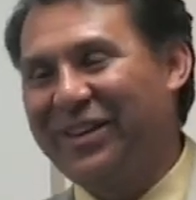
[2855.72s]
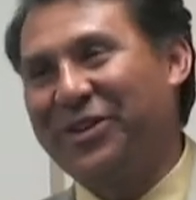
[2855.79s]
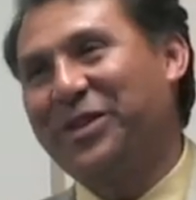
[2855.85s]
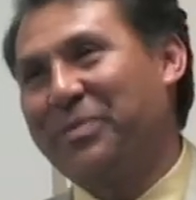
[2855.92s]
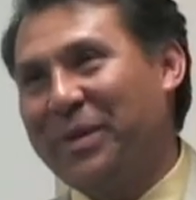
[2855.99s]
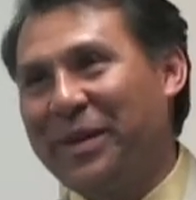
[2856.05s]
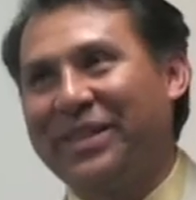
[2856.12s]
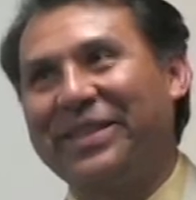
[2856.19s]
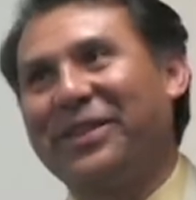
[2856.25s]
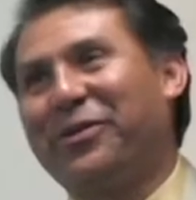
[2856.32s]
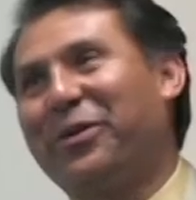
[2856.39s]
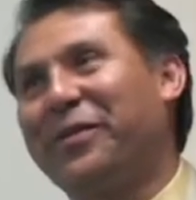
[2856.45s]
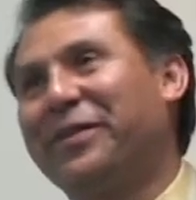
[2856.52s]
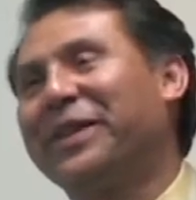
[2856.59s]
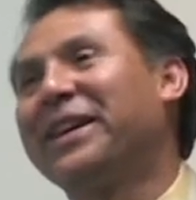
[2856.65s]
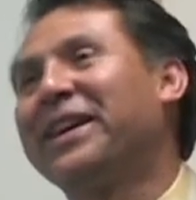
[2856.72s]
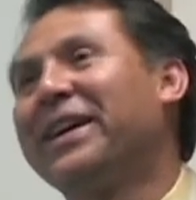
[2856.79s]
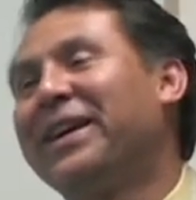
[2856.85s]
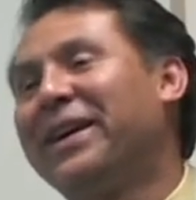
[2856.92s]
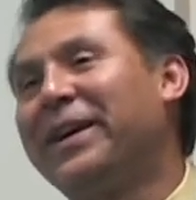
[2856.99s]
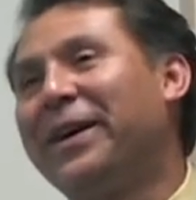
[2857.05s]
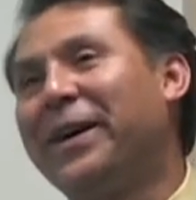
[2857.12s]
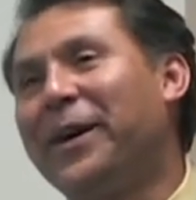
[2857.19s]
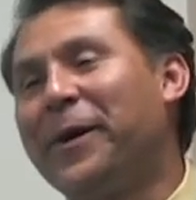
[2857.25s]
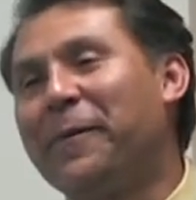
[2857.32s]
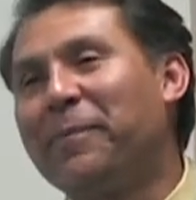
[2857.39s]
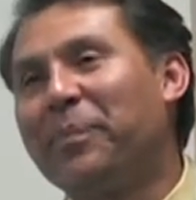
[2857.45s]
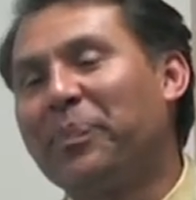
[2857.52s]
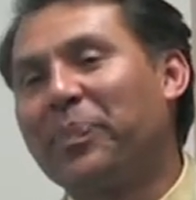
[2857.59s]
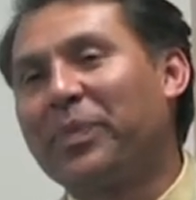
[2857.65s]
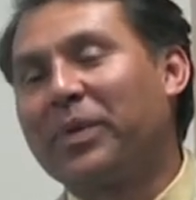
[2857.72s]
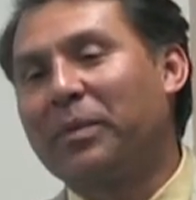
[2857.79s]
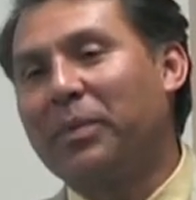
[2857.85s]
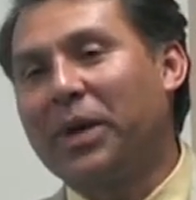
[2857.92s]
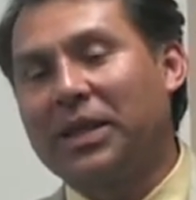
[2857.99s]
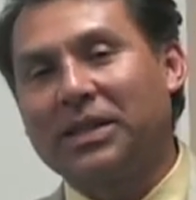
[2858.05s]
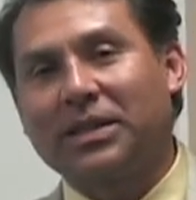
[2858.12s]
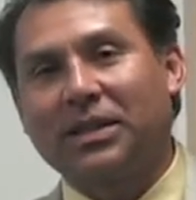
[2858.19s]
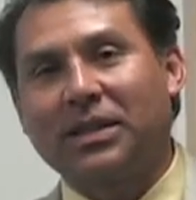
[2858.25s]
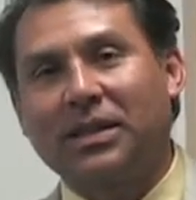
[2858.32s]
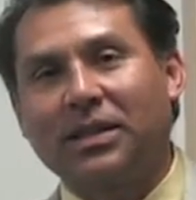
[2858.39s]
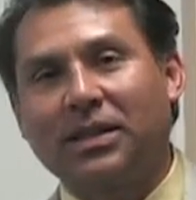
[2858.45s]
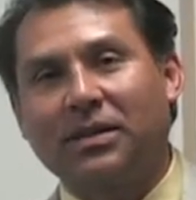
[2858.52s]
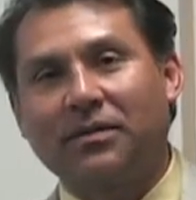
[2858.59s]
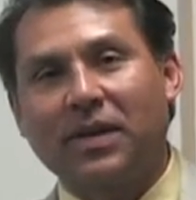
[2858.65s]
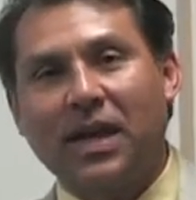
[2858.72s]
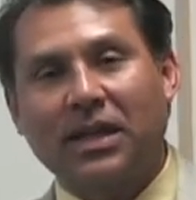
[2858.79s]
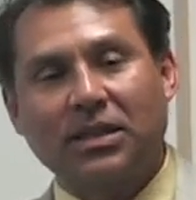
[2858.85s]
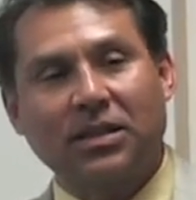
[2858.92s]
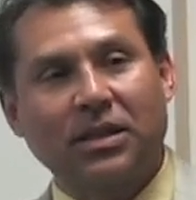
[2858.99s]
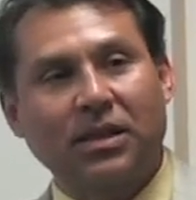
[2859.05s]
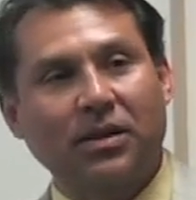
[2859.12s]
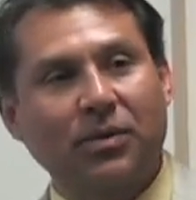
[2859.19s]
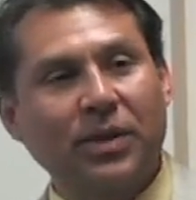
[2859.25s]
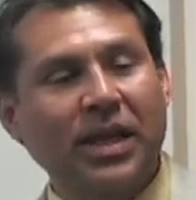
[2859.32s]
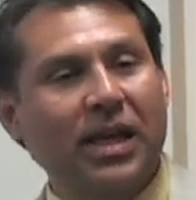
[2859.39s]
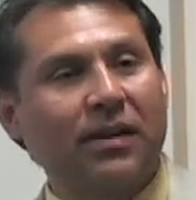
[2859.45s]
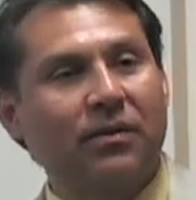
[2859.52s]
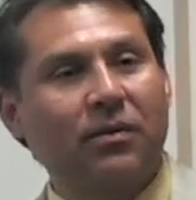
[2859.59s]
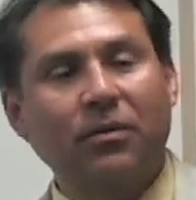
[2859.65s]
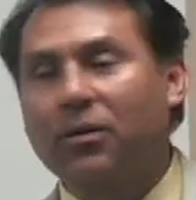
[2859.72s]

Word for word: or spend thrift. Um, but uh, in fact, we have